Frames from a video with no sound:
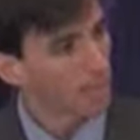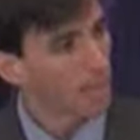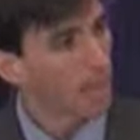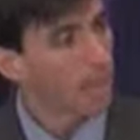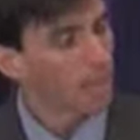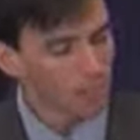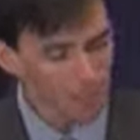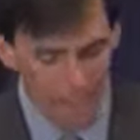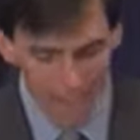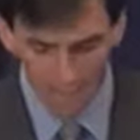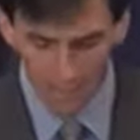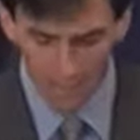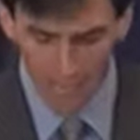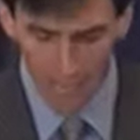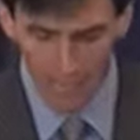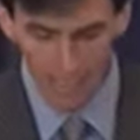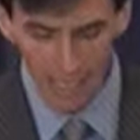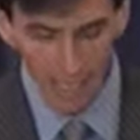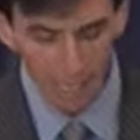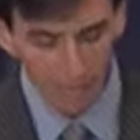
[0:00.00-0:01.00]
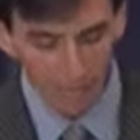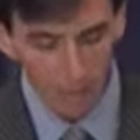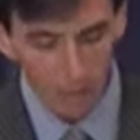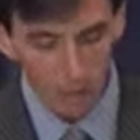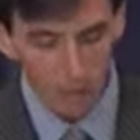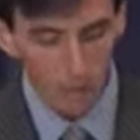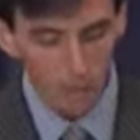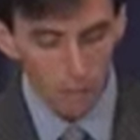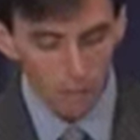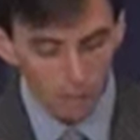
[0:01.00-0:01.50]
That is allocating at
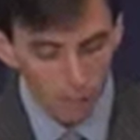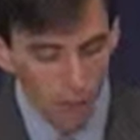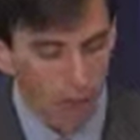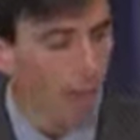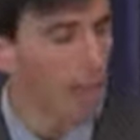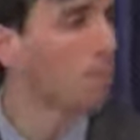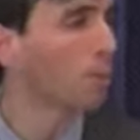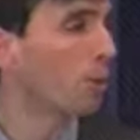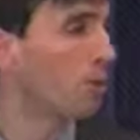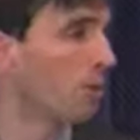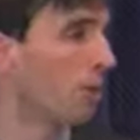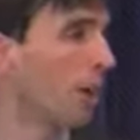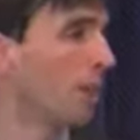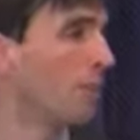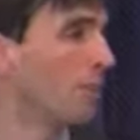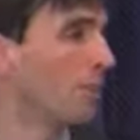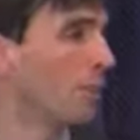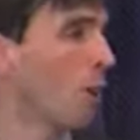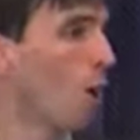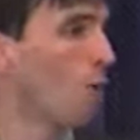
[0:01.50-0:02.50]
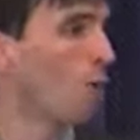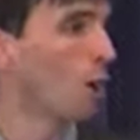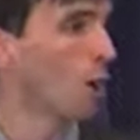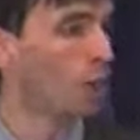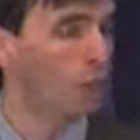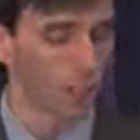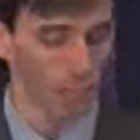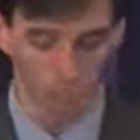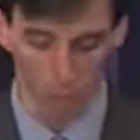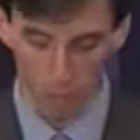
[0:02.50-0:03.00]
least 5% of
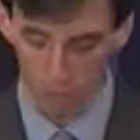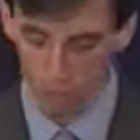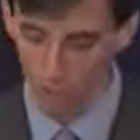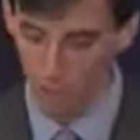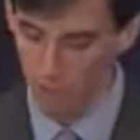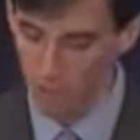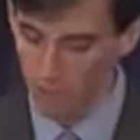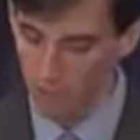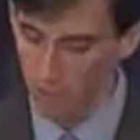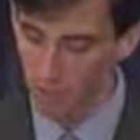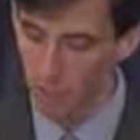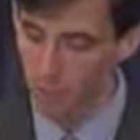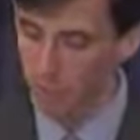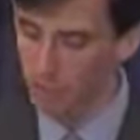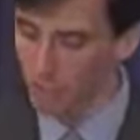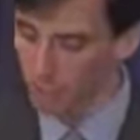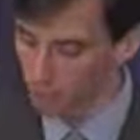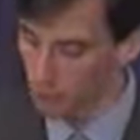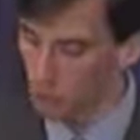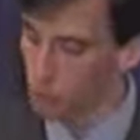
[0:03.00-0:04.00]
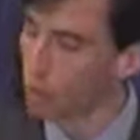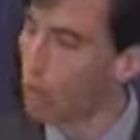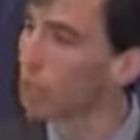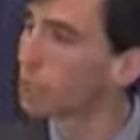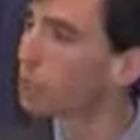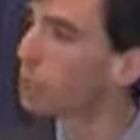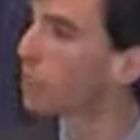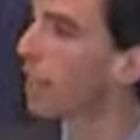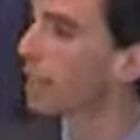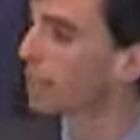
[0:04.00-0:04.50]
our general fund to
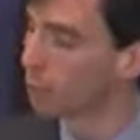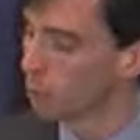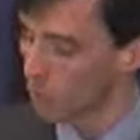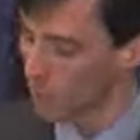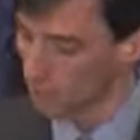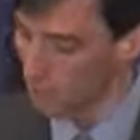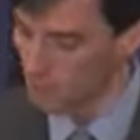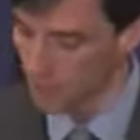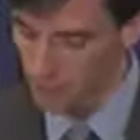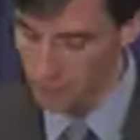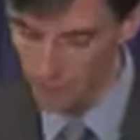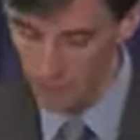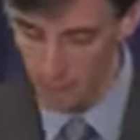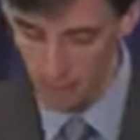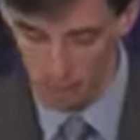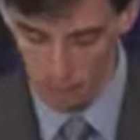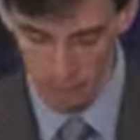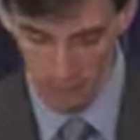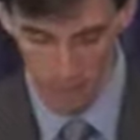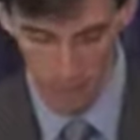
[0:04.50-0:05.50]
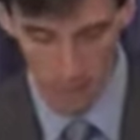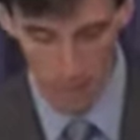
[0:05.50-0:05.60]
infrastructure and equipment needs,